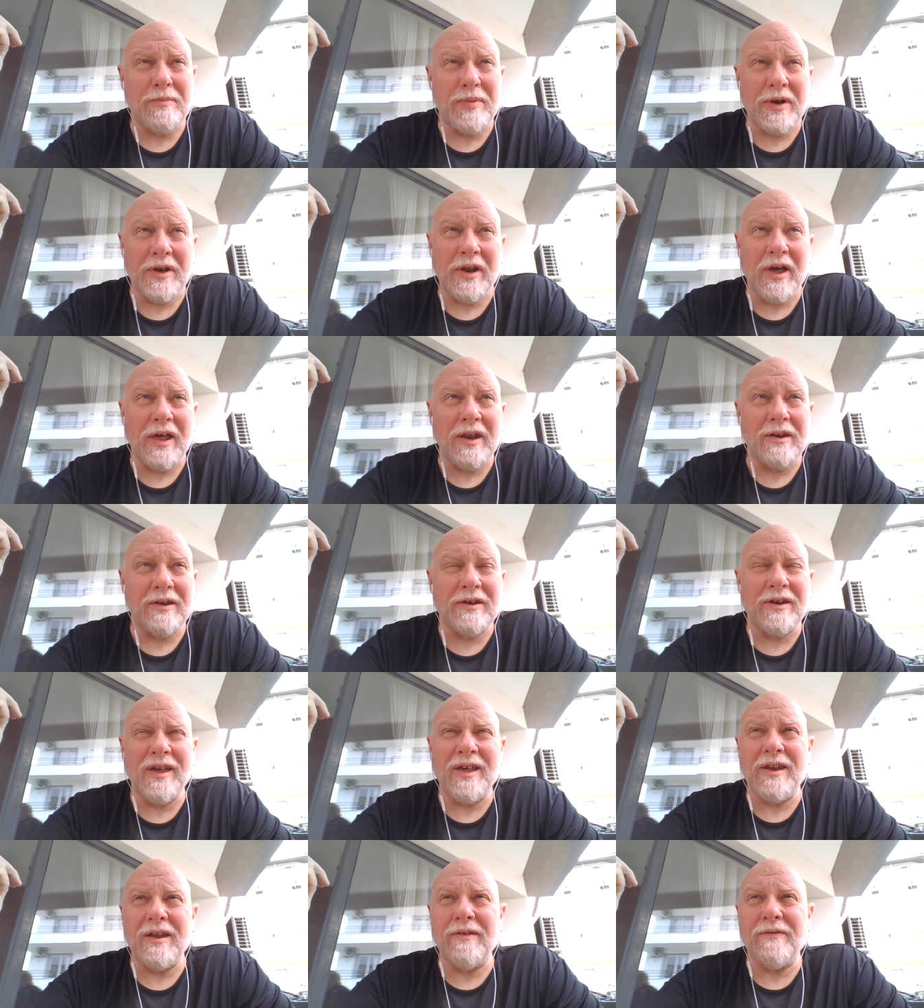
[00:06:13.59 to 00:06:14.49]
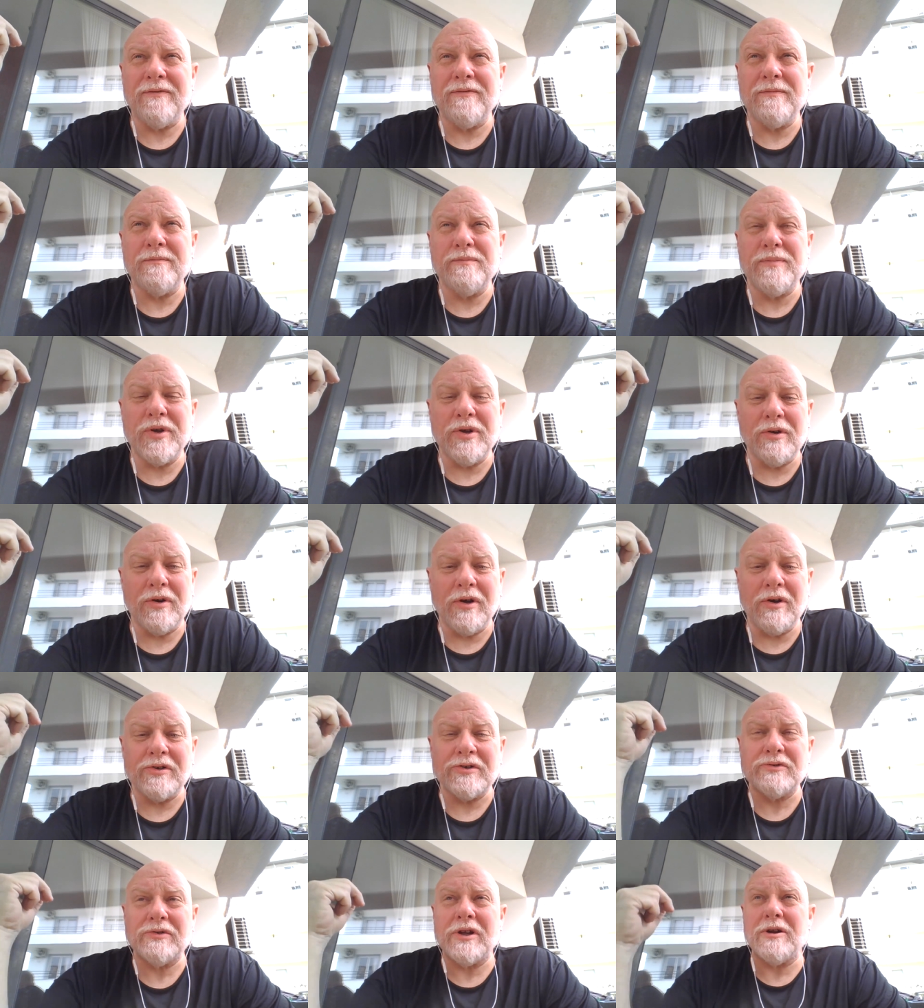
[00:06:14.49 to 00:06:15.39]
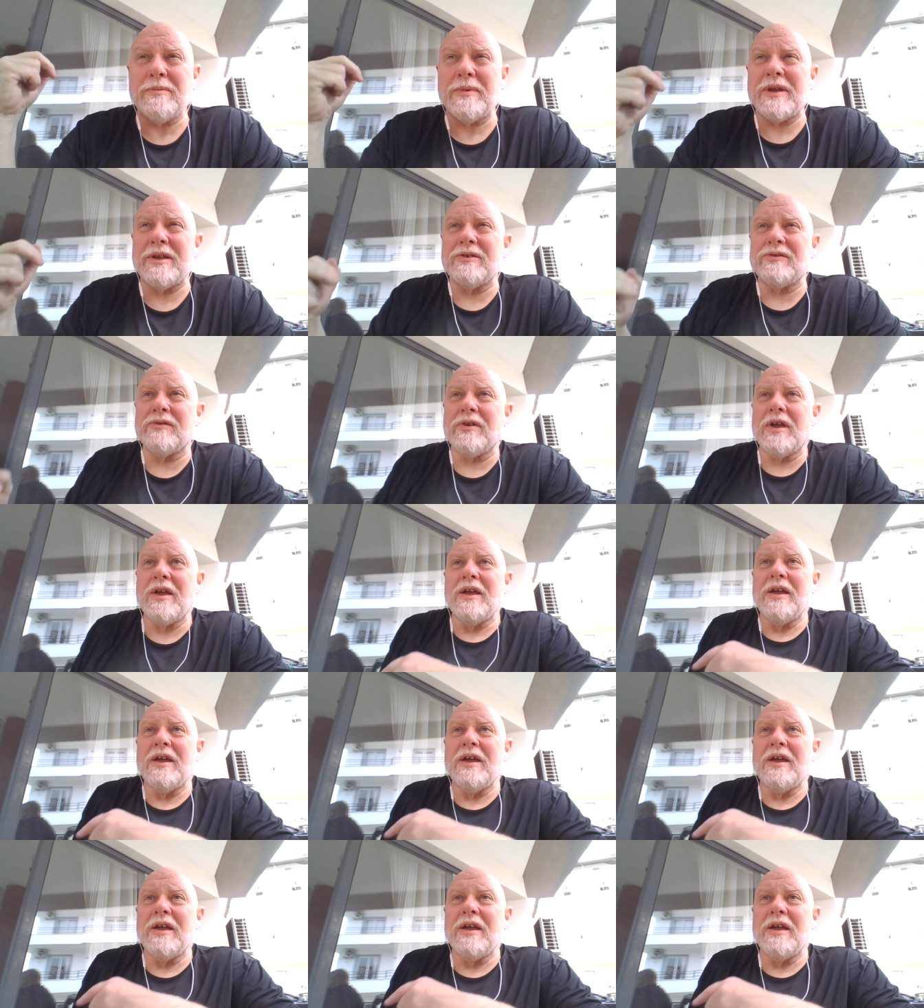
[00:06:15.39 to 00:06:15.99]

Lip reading: but not a pure ghostwriter, because